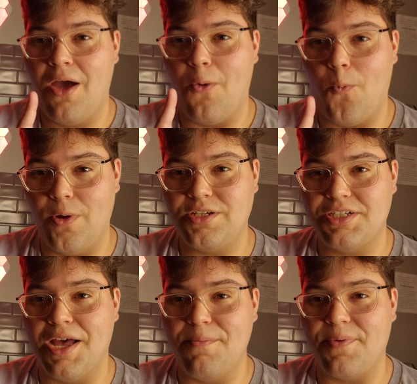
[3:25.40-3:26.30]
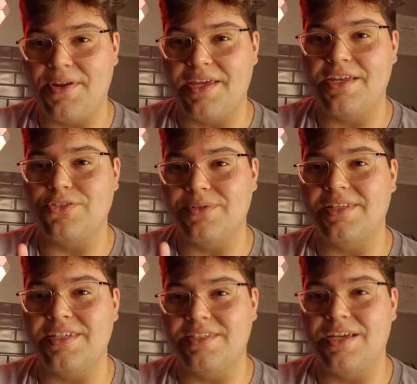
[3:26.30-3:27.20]
which company is
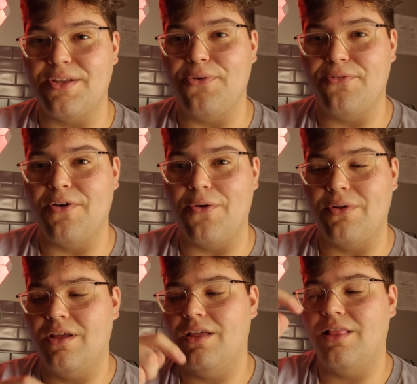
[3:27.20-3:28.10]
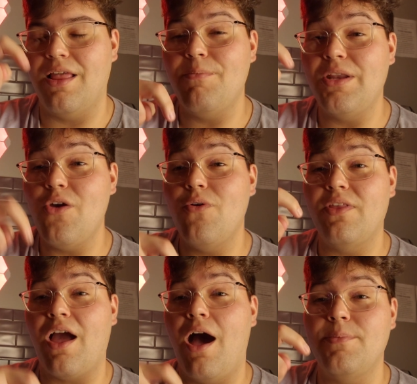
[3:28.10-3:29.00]
releasing a new phone. Let me know in
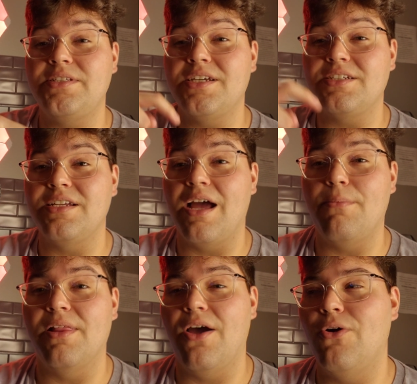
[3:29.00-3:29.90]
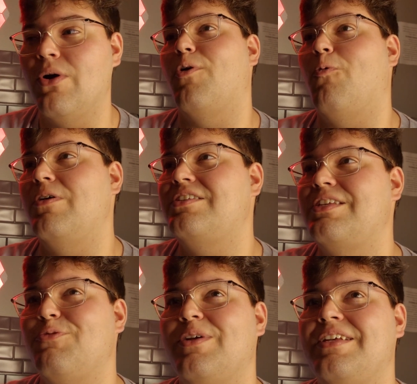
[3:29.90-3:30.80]
the comment section down below. But once
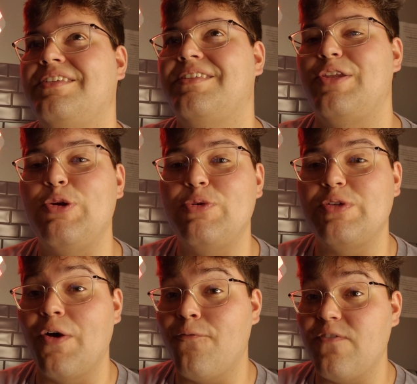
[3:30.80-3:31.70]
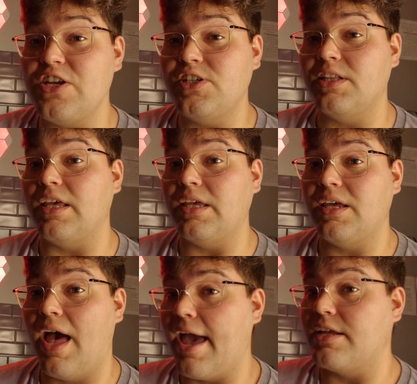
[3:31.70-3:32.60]
they release the news officially,
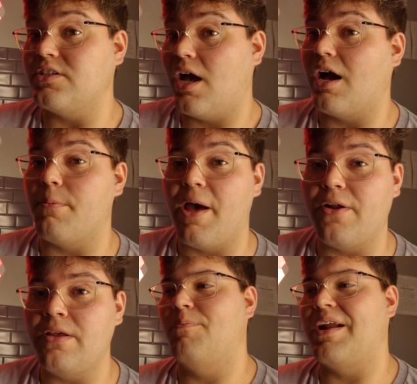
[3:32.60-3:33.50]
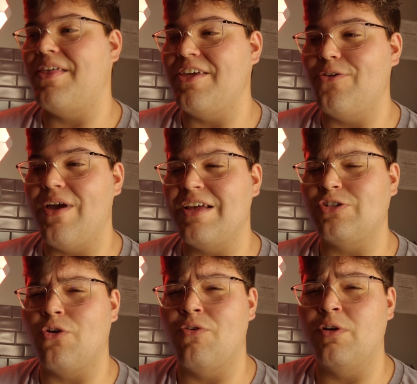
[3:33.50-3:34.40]
I can talk about it. But I think you guys
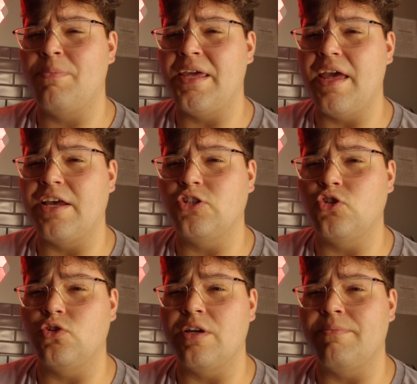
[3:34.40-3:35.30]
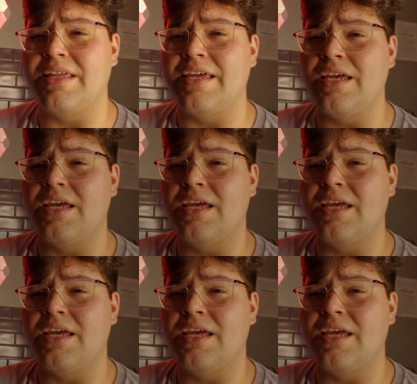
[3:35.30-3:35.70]
are going to be extremely